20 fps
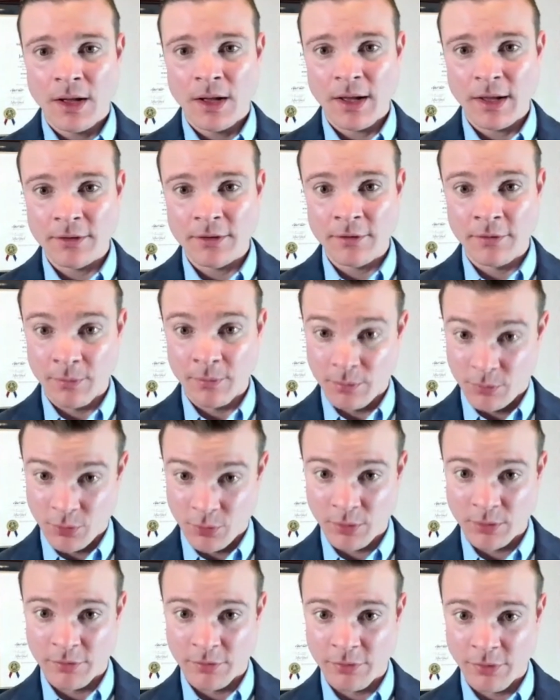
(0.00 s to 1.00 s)

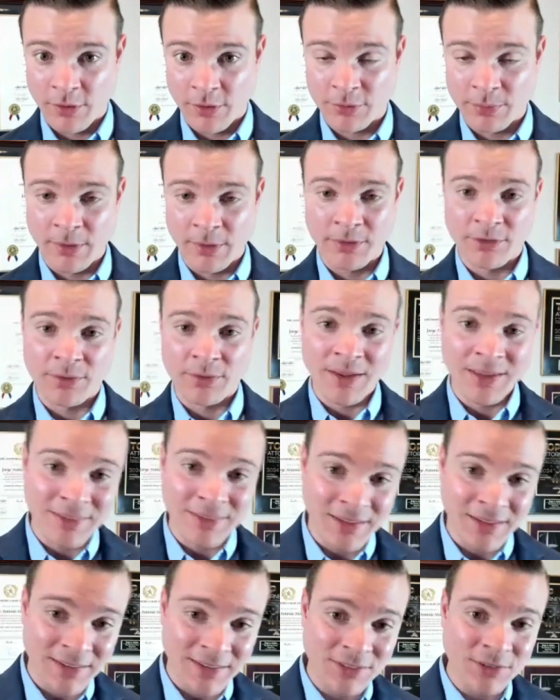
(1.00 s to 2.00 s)
during the first months, and
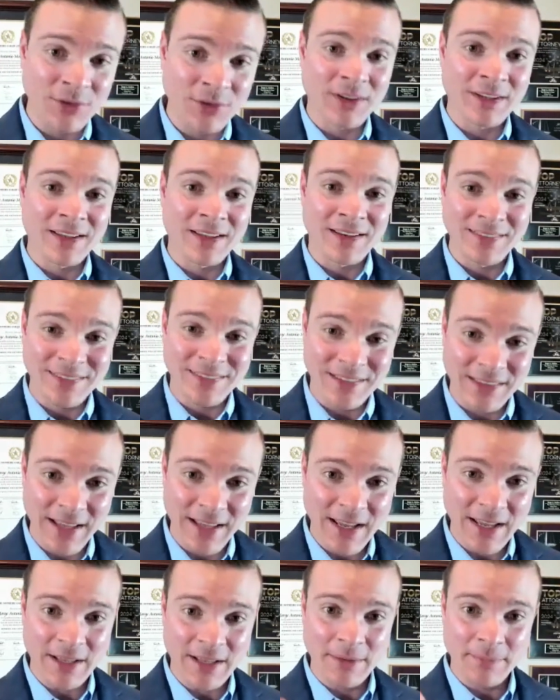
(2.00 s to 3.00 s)
then it started getting
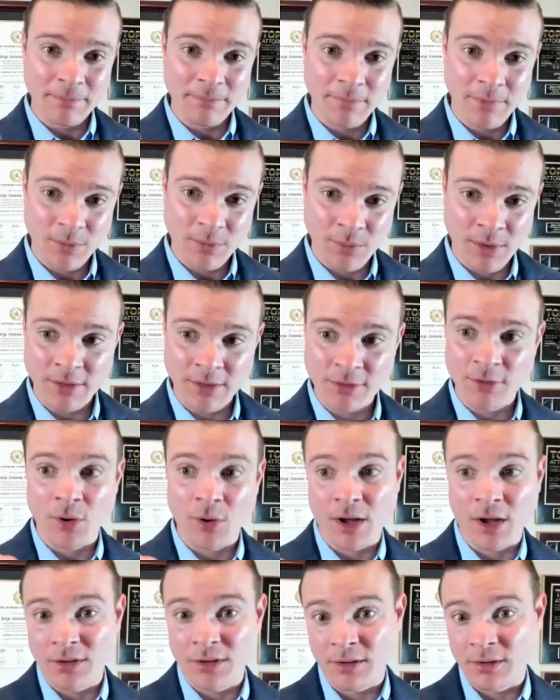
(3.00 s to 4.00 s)
delayed, right? So
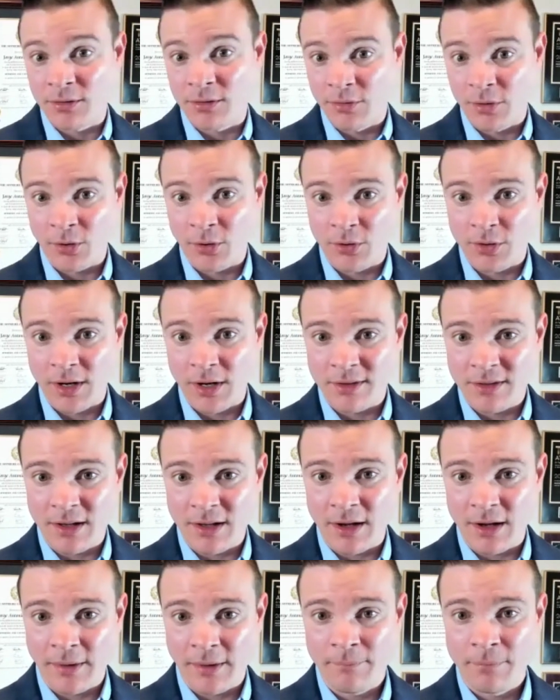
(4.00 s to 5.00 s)
I think it's a very good
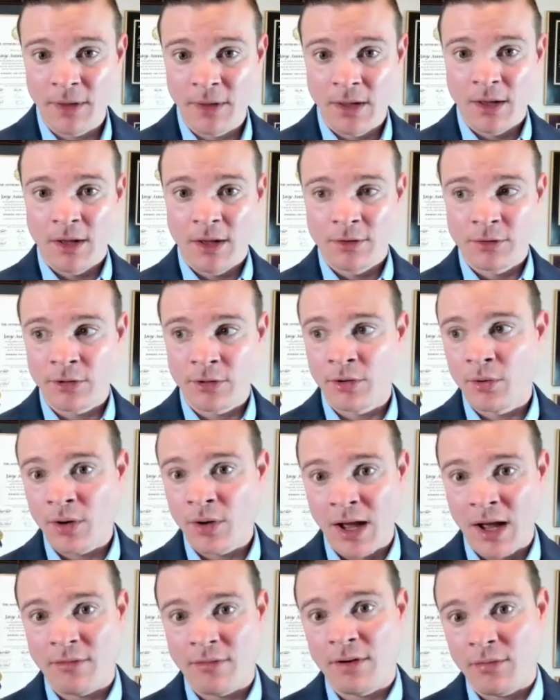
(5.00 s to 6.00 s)
idea to
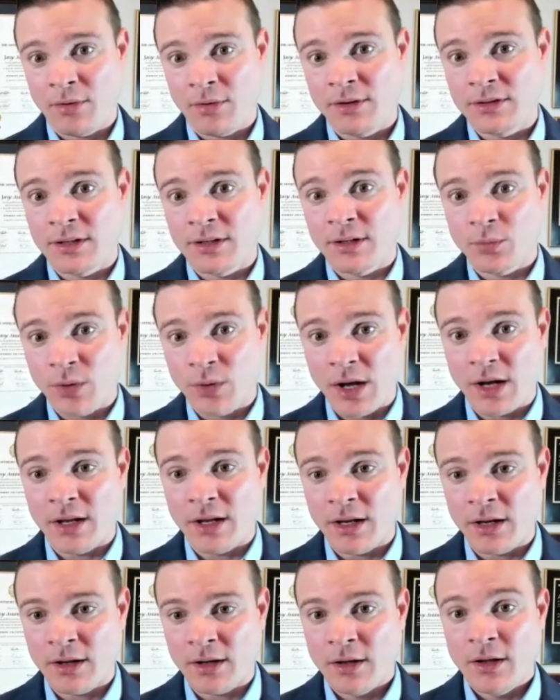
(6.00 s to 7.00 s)
have everything
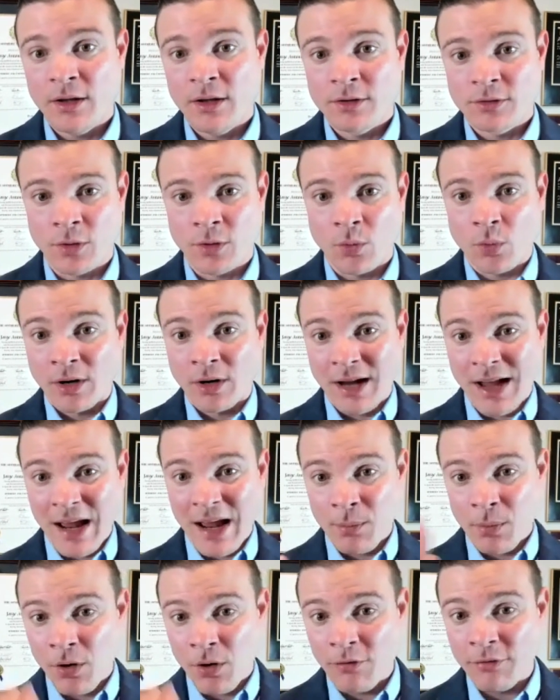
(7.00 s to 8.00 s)
ready so we're
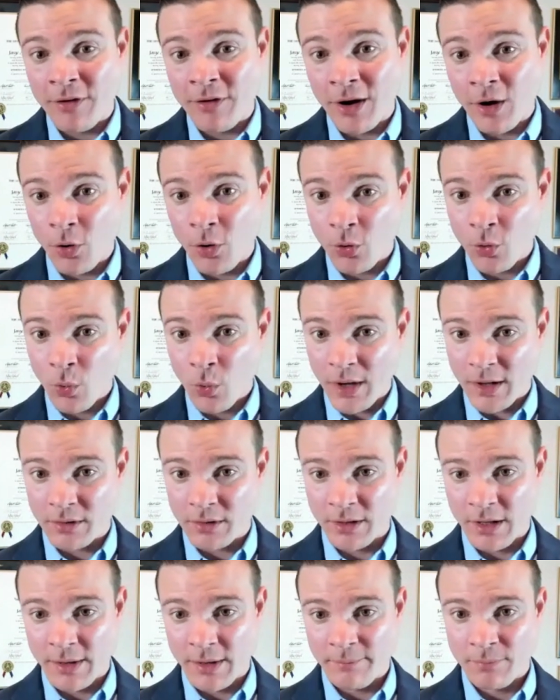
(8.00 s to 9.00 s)
able to file
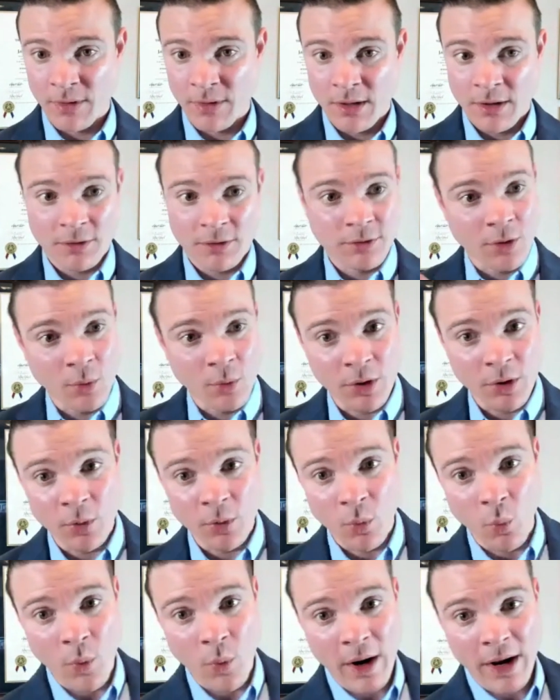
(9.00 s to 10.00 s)
quickly, so we
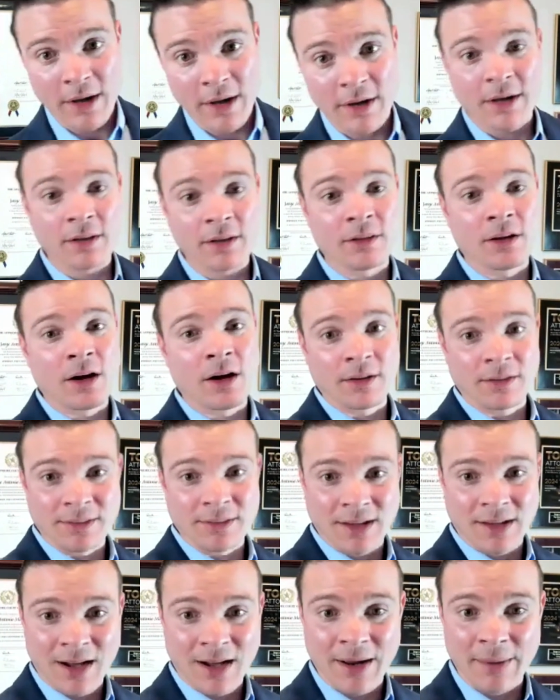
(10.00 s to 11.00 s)
don't wait a long
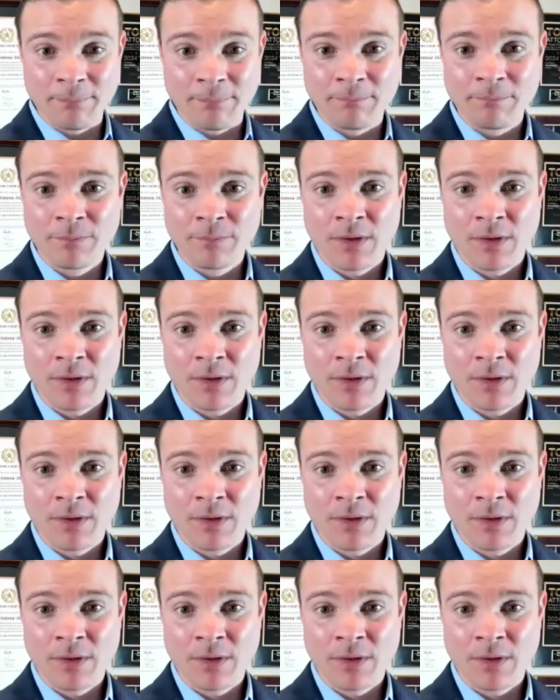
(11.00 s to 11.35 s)
time